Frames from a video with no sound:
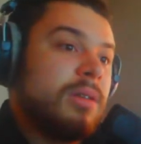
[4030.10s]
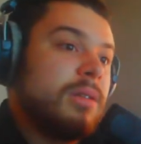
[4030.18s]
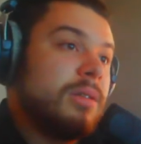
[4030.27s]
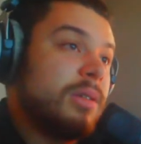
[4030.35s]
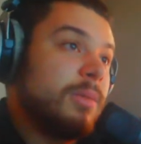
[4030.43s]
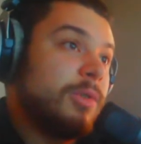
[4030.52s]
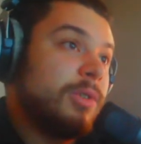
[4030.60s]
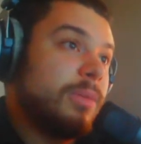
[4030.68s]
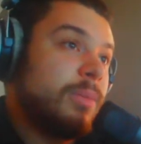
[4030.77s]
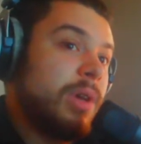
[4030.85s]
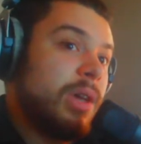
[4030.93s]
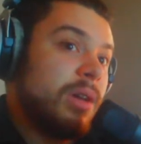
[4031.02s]
Someone
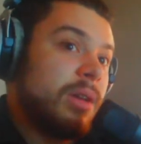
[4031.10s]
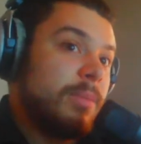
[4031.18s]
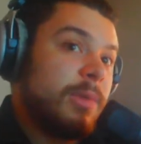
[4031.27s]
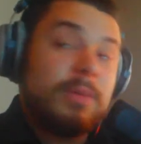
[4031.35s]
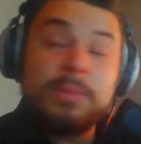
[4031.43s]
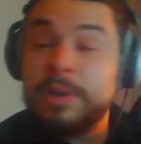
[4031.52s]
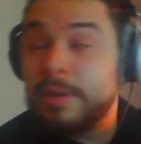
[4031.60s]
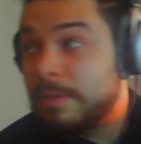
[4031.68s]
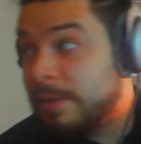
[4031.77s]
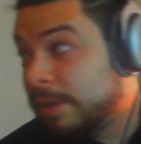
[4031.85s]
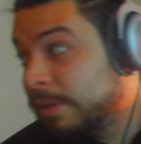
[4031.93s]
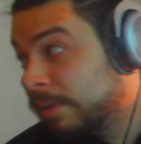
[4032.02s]
just banging on my
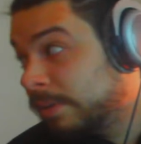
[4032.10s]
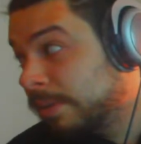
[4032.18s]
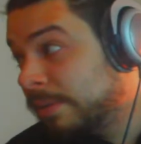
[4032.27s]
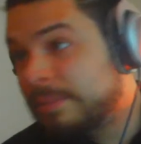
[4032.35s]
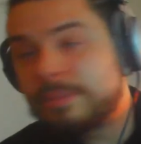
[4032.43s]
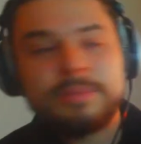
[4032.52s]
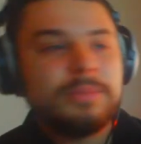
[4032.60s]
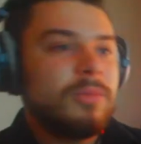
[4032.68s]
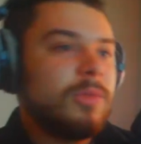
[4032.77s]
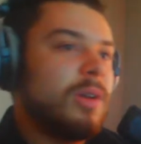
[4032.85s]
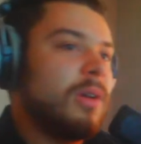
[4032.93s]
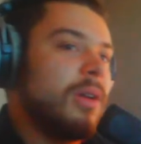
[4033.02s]
motherfucking door?
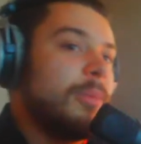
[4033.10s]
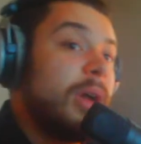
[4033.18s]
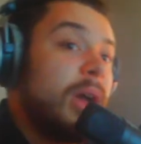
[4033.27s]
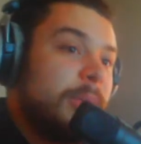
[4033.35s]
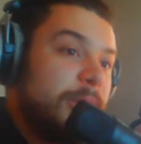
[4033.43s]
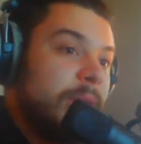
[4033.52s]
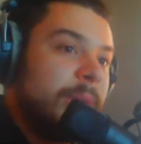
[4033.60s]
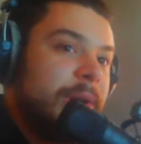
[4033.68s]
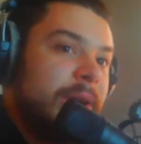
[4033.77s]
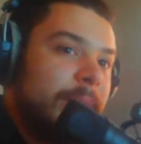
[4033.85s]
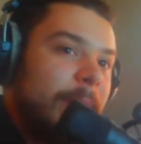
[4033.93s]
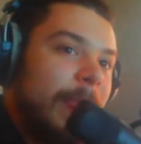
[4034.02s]
Hold up, I'll be right back.